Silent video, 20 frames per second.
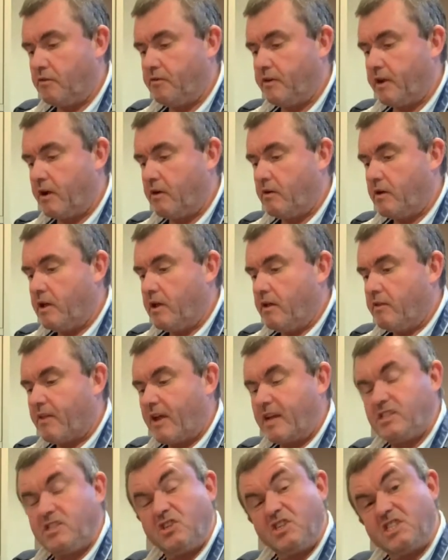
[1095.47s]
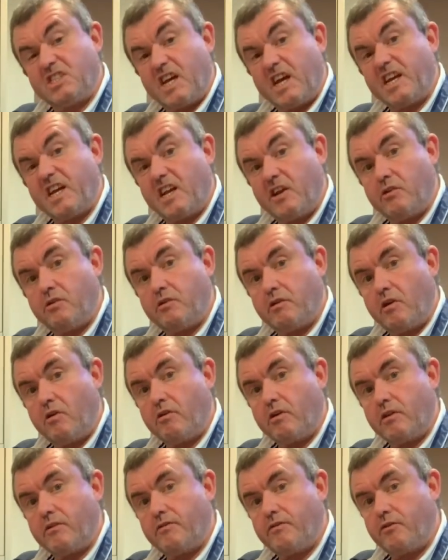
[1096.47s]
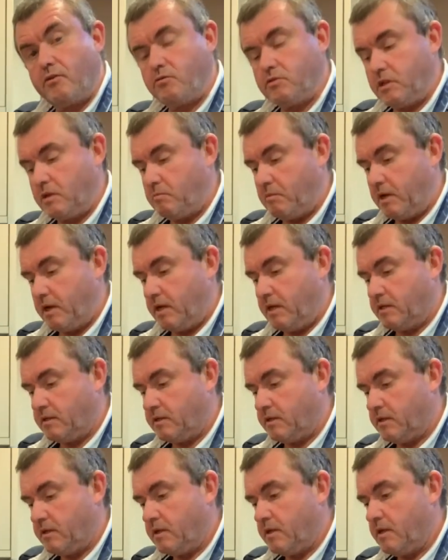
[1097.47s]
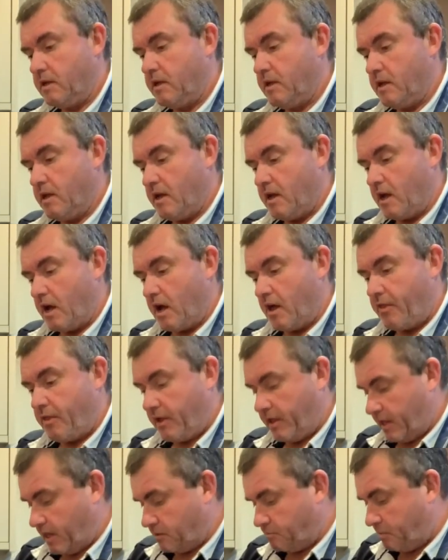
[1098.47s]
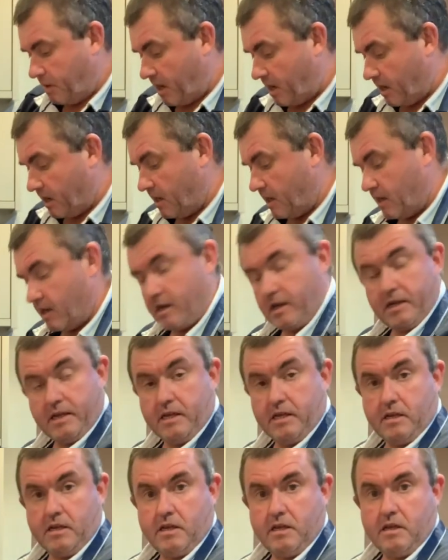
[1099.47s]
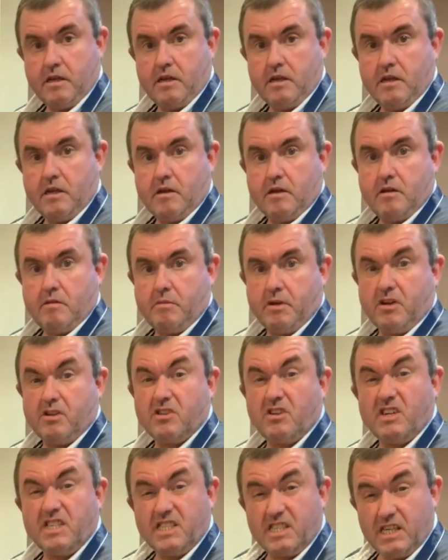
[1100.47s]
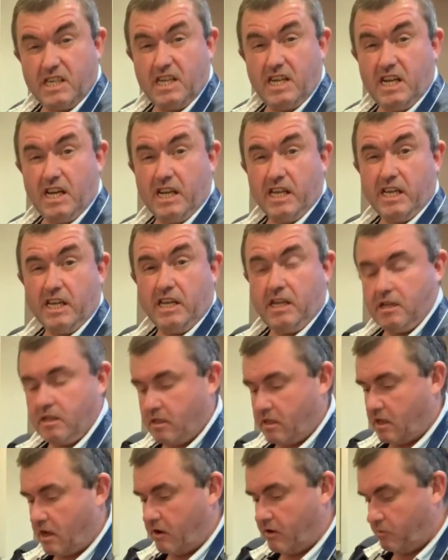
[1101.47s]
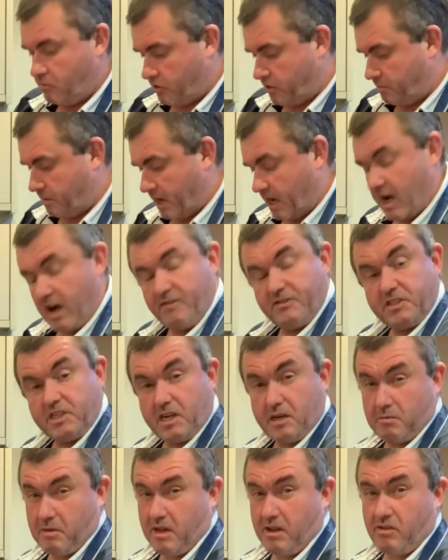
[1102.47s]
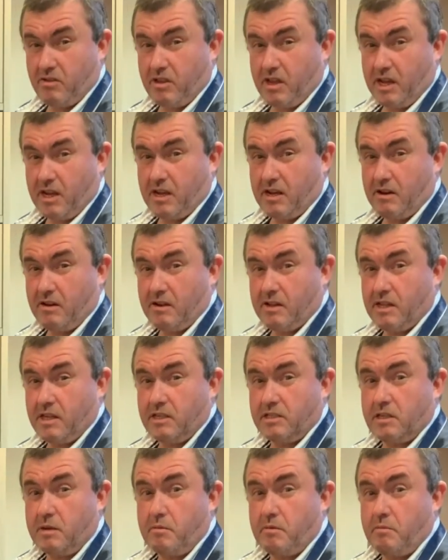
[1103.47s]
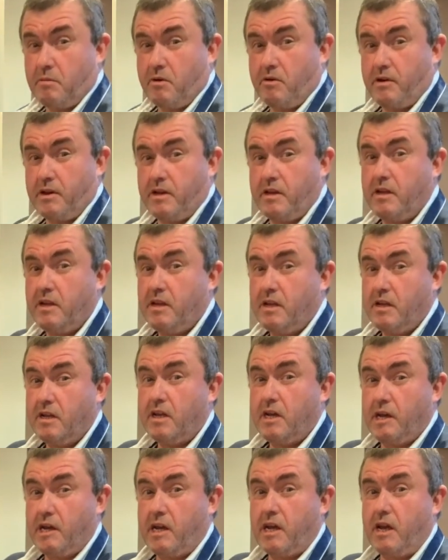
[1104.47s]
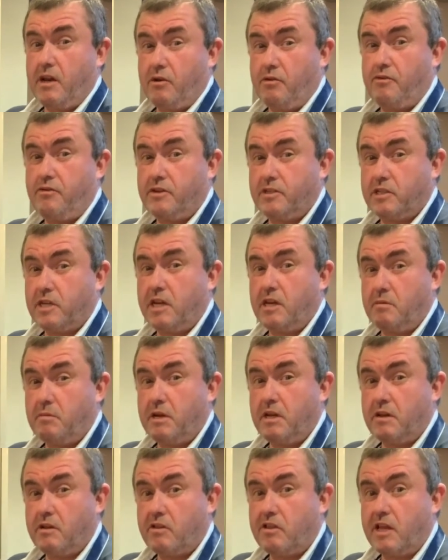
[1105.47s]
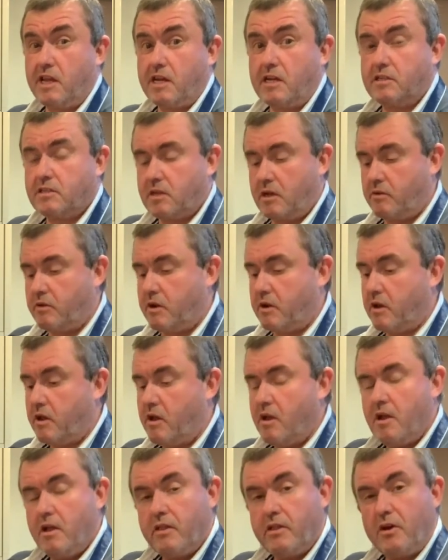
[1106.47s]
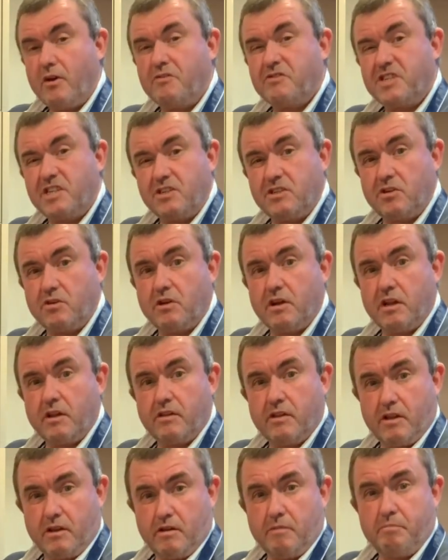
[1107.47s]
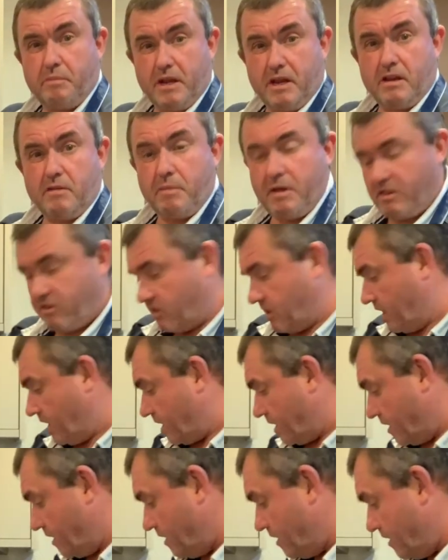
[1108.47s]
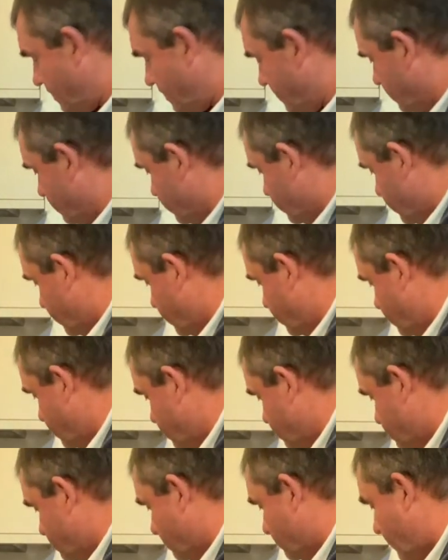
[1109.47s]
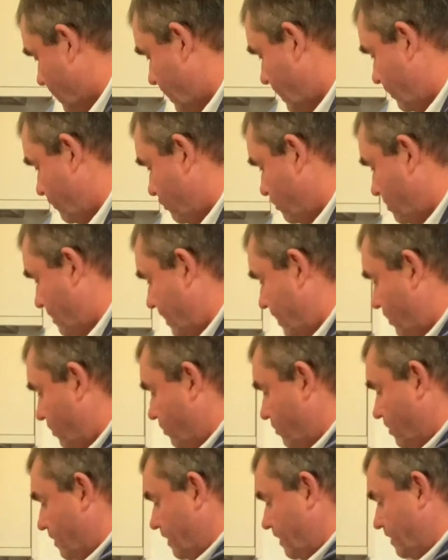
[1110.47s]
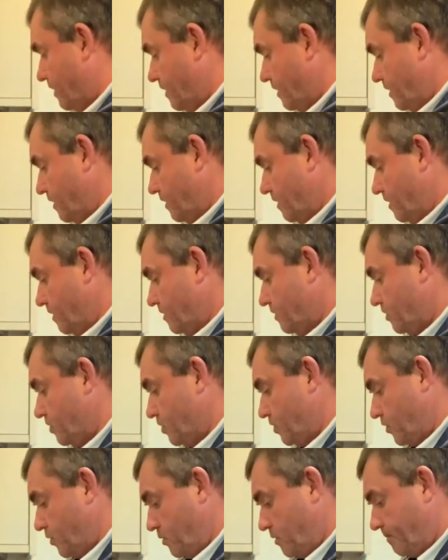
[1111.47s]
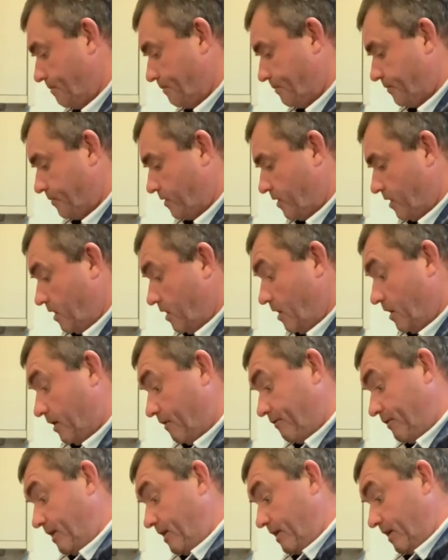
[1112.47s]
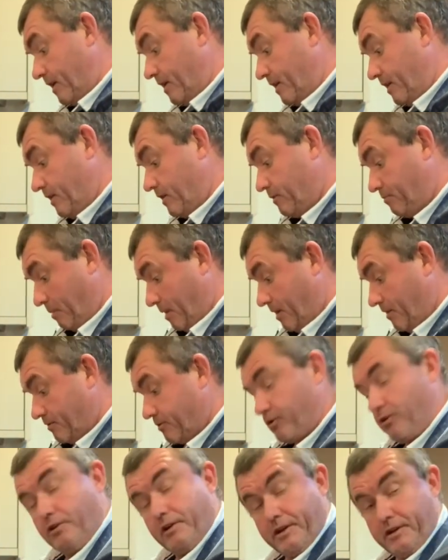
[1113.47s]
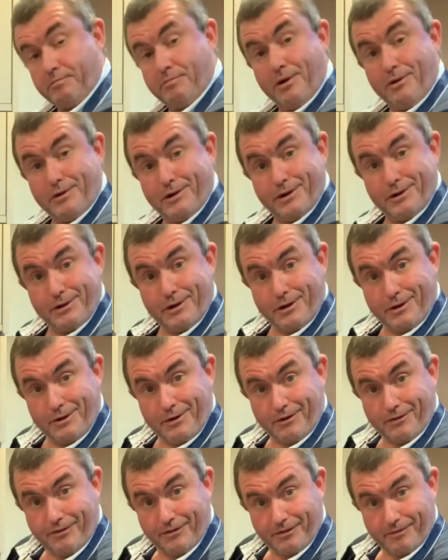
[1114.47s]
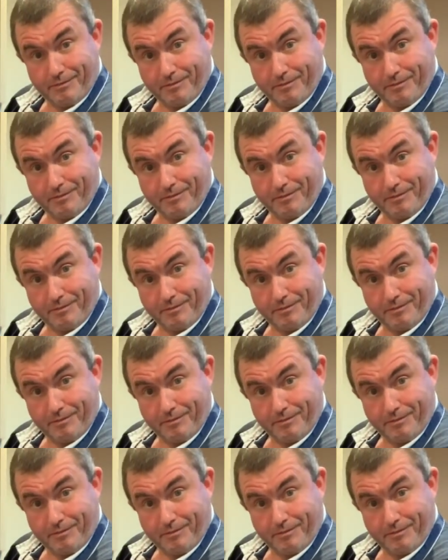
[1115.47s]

Now, they do take a little longer than 40 minutes. I think that's partly because ideally they only want to be 1/2 centimetre thick, and I think some of mine are getting on for 1 centimetre thick. So they obviously took it, being a bit thicker, they took that little bit longer to do. Anyway, this bar of chocolate is broken in half.